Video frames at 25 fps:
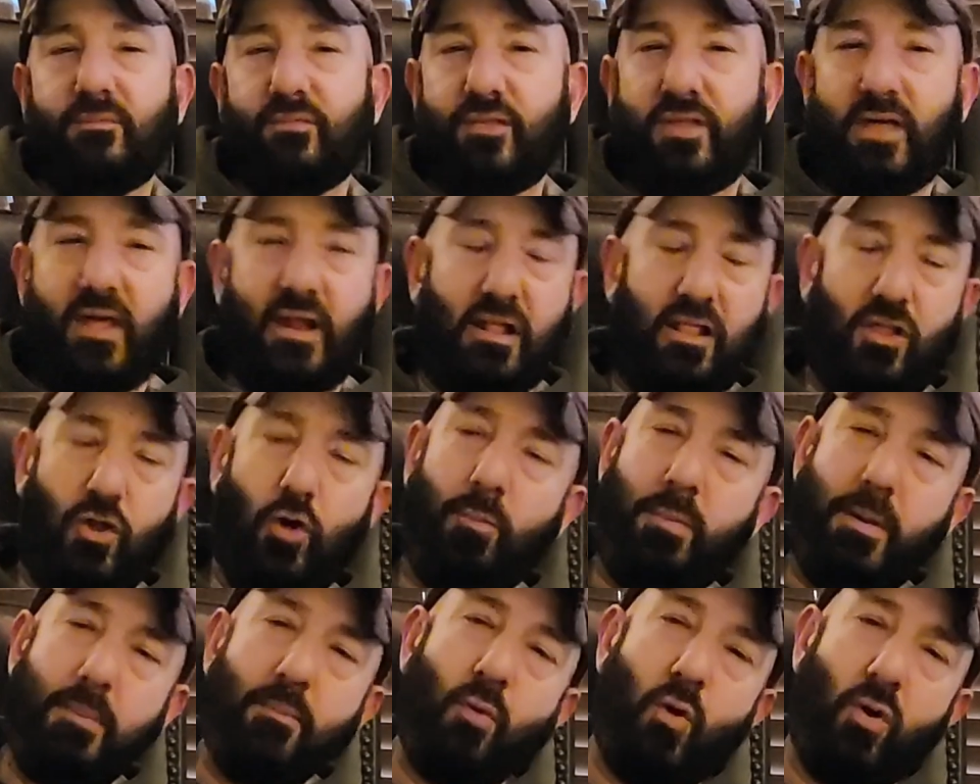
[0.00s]
Did a
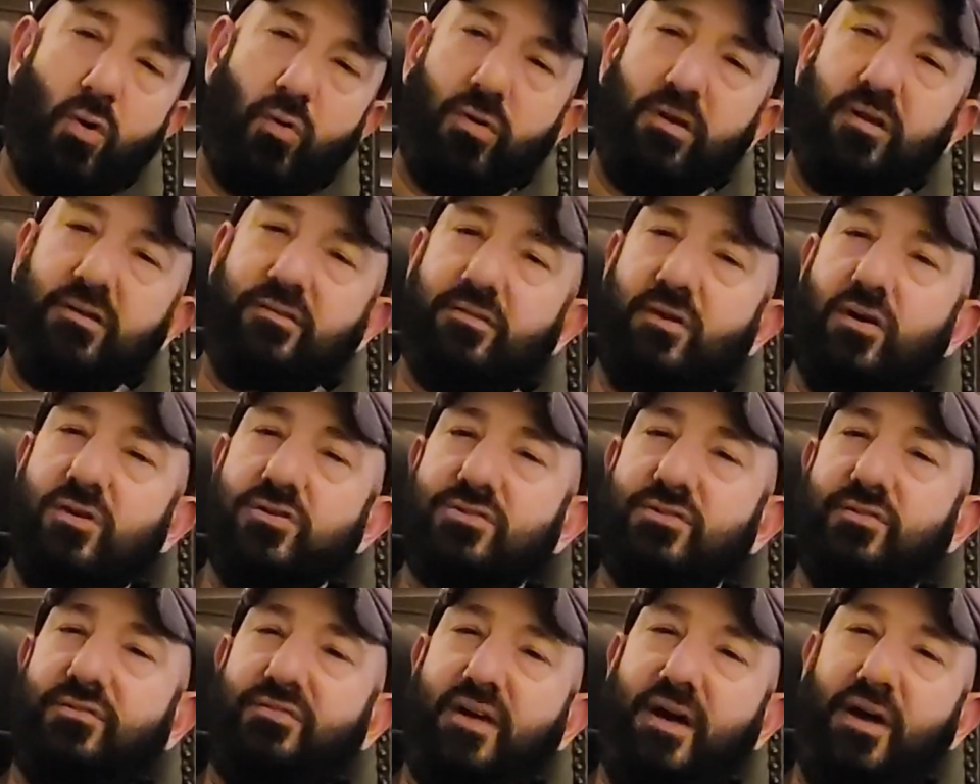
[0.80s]
little bit more
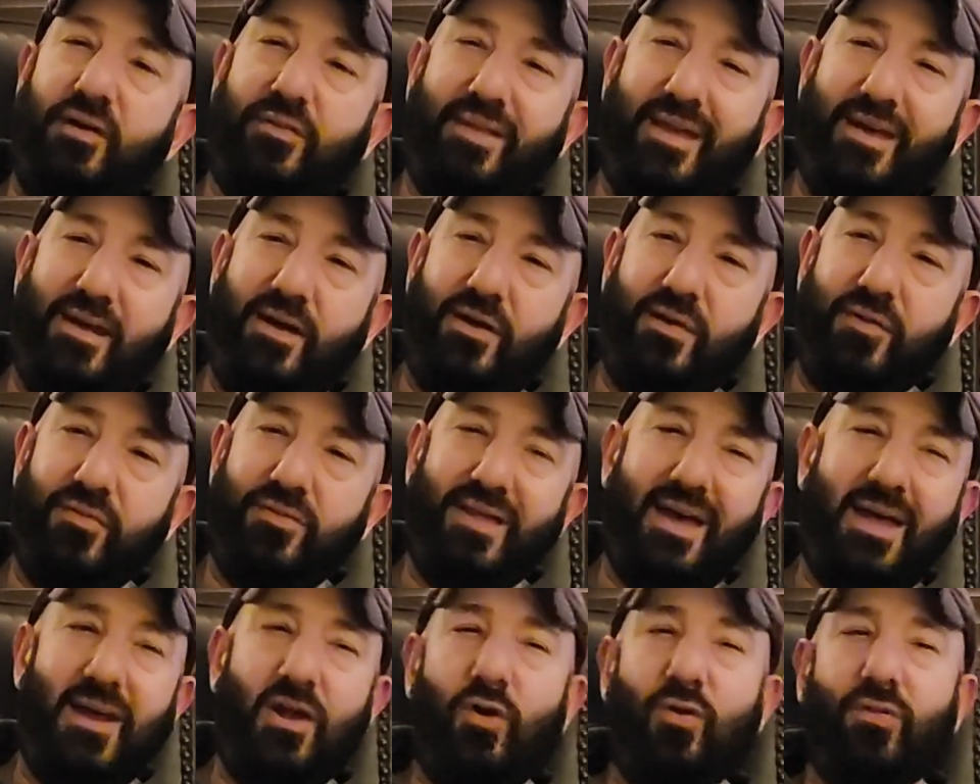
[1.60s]
research and found out
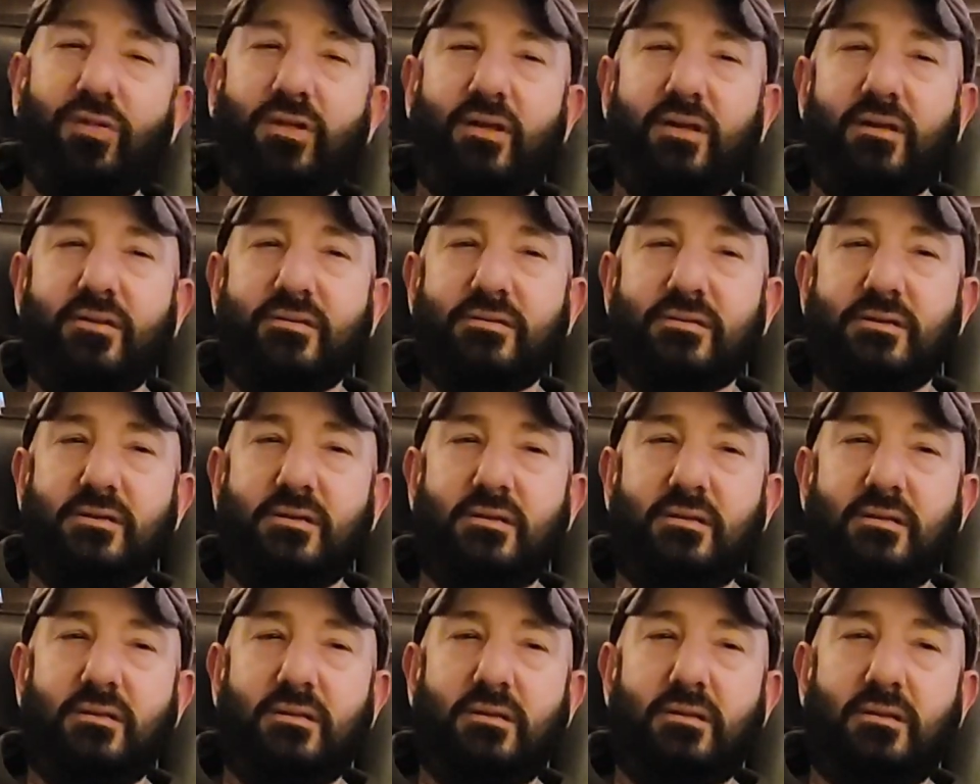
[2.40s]
not only is
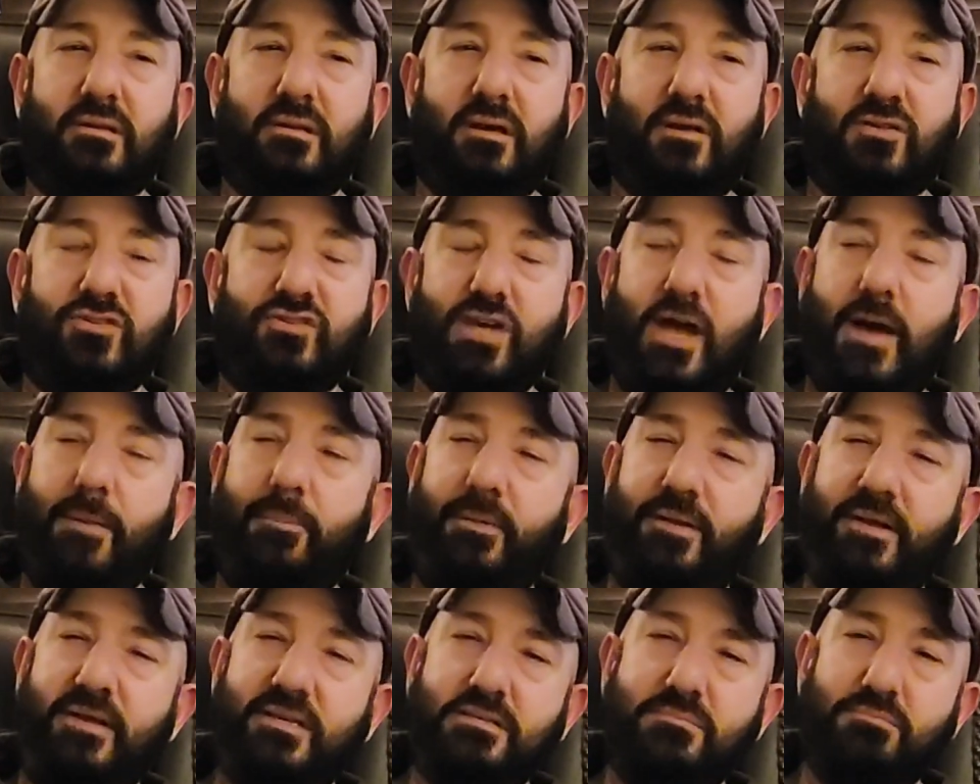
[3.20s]
it a
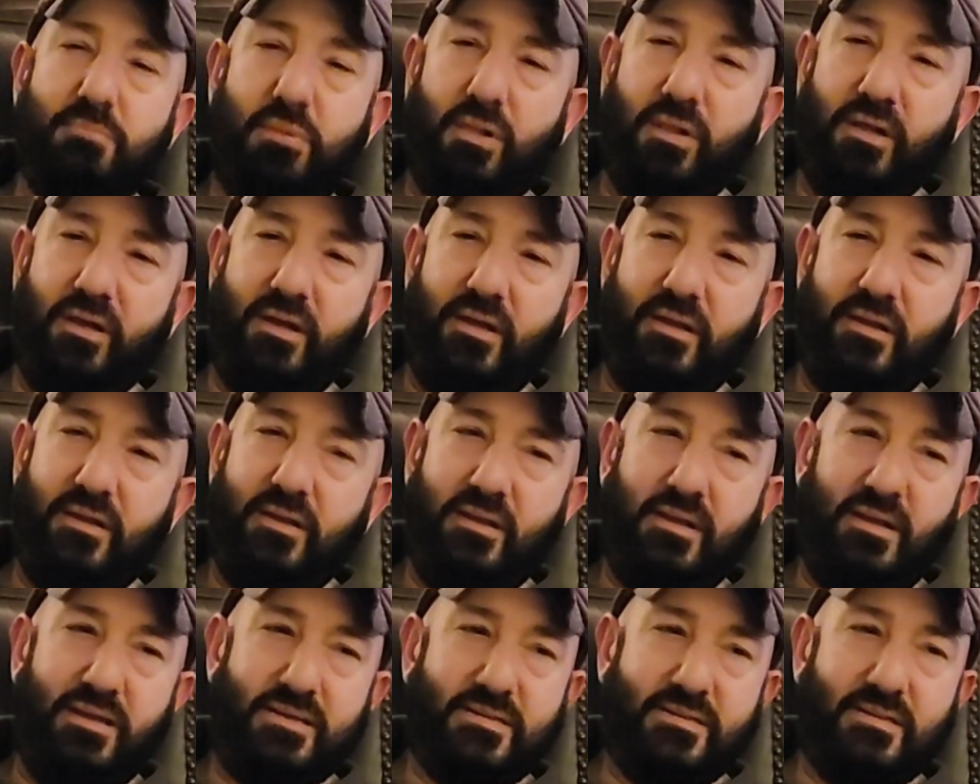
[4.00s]
Japanese
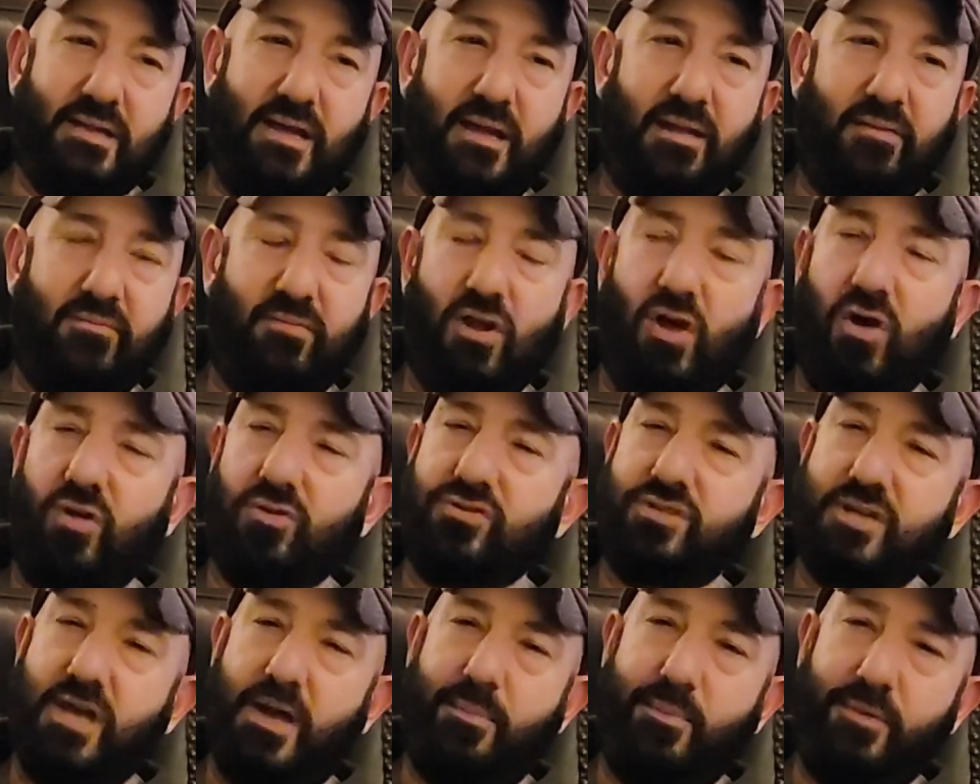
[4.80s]
blend, it's not even
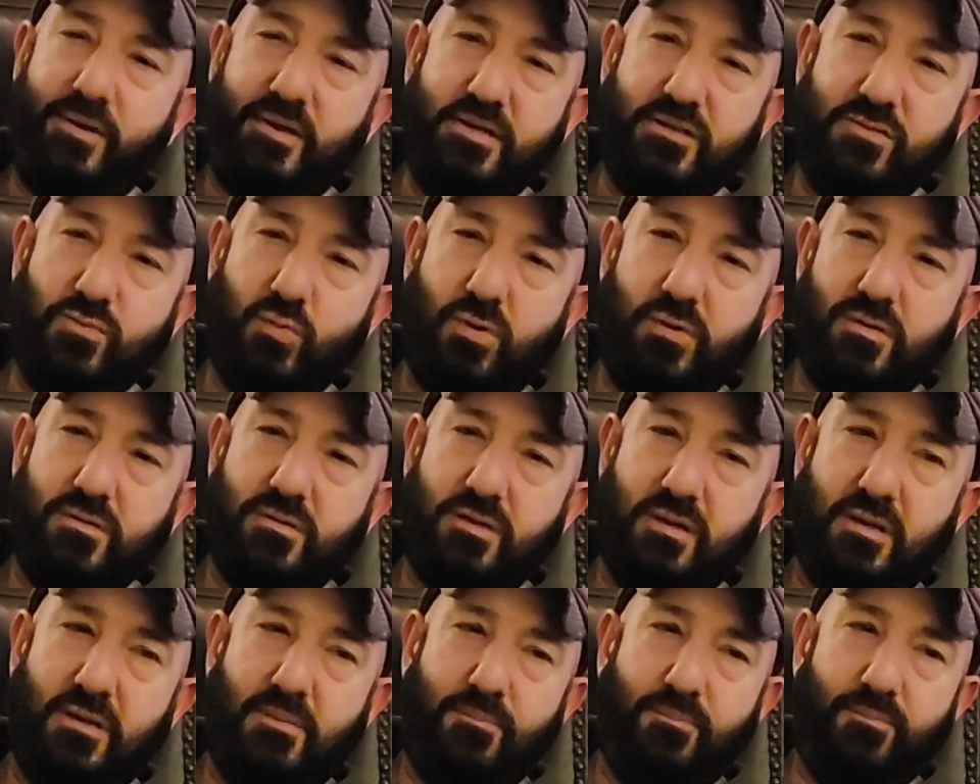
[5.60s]
all Japanese
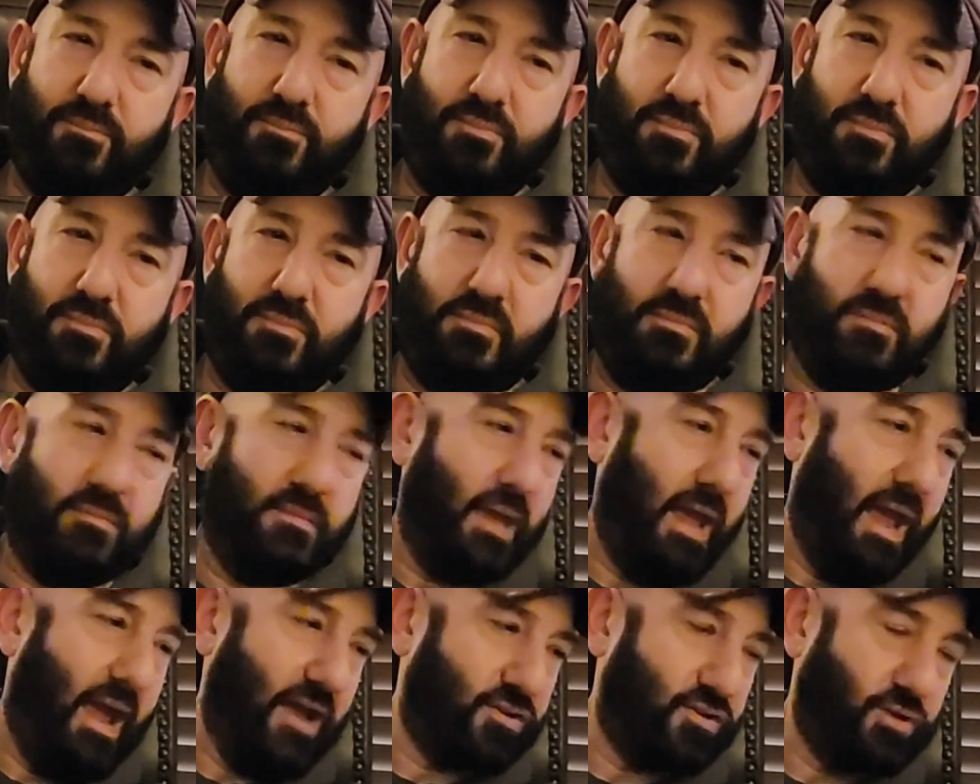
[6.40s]
whiskey.
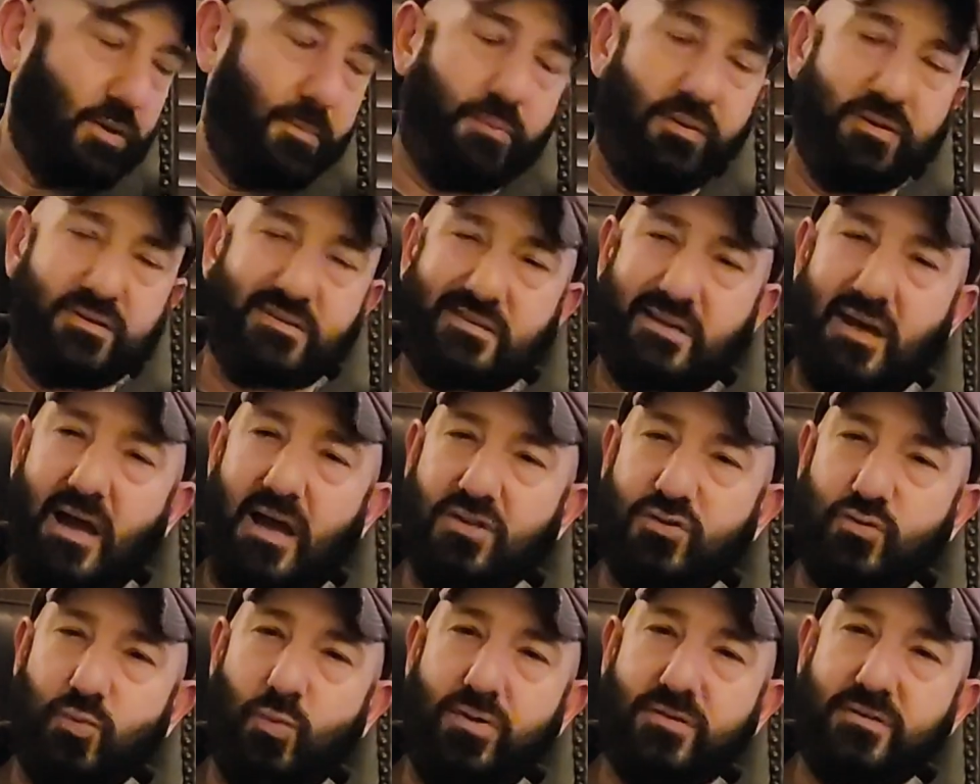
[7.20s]
They actually put
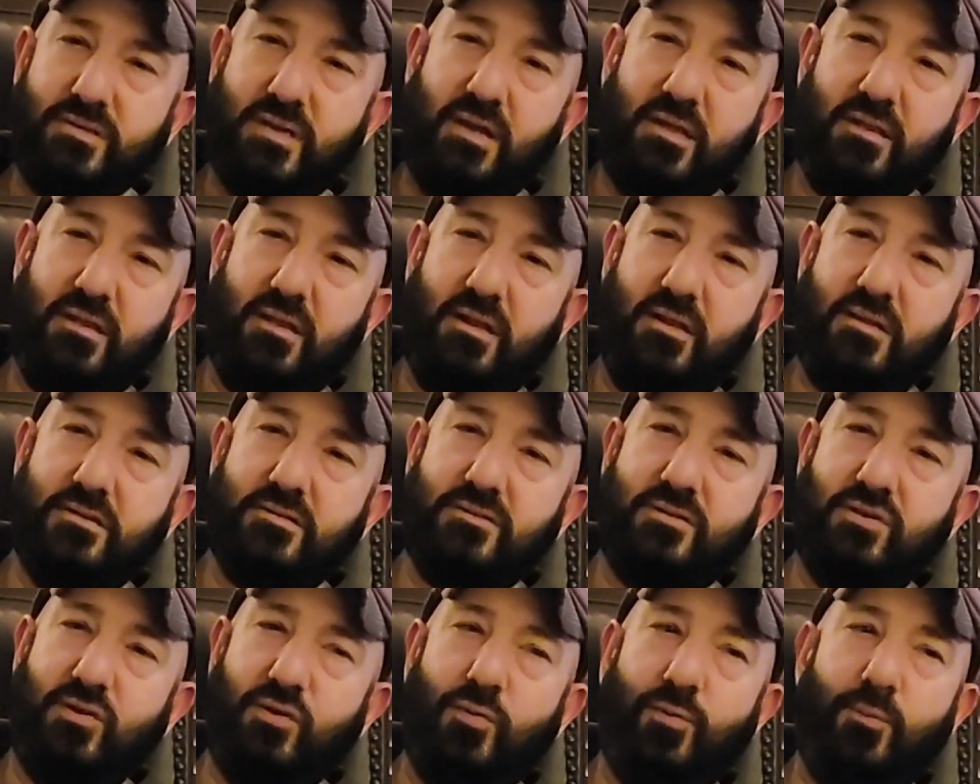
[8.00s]
Scotch whiskey into
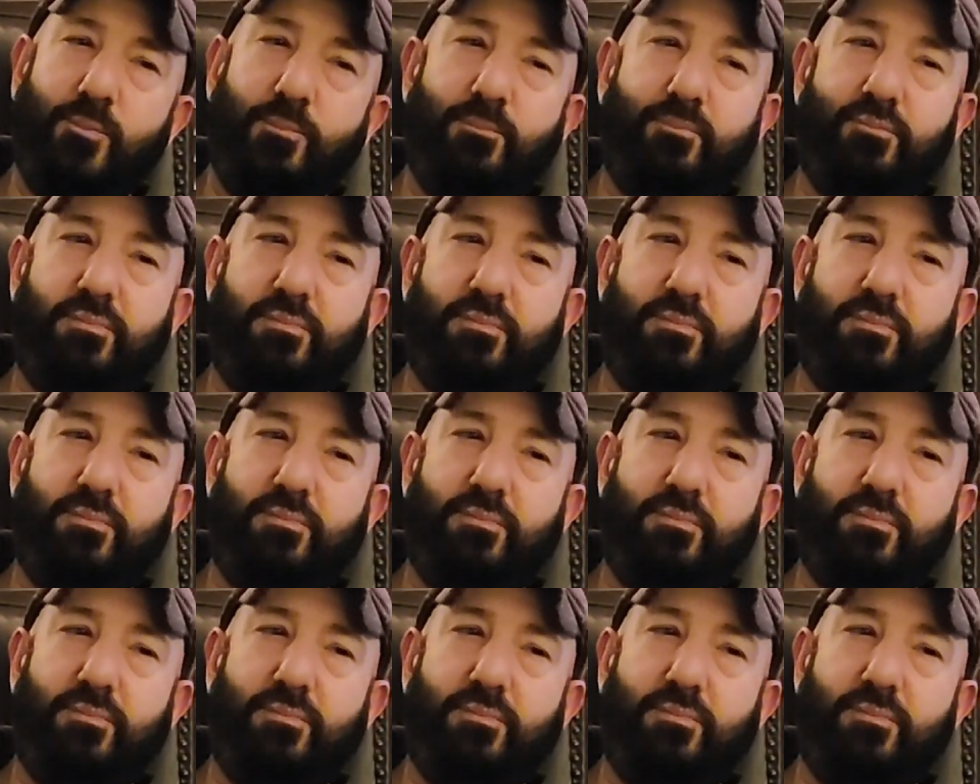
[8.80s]
this too.